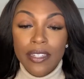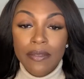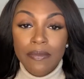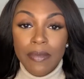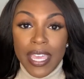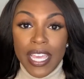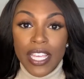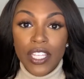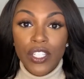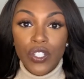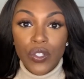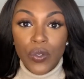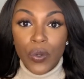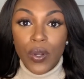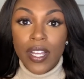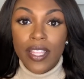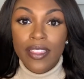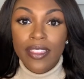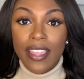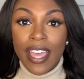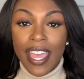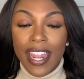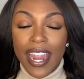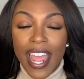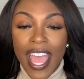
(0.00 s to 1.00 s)
to make sure
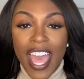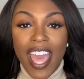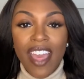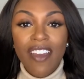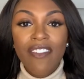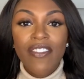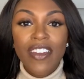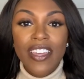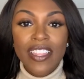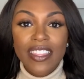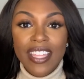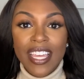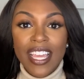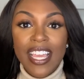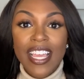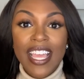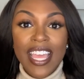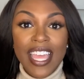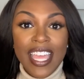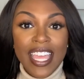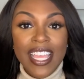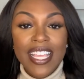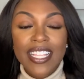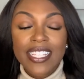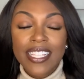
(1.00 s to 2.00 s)
that everything
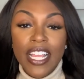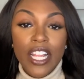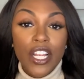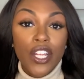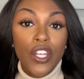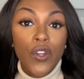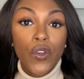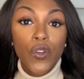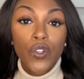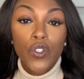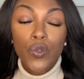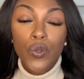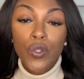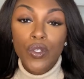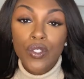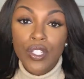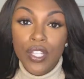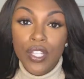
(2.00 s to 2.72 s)
is a neutral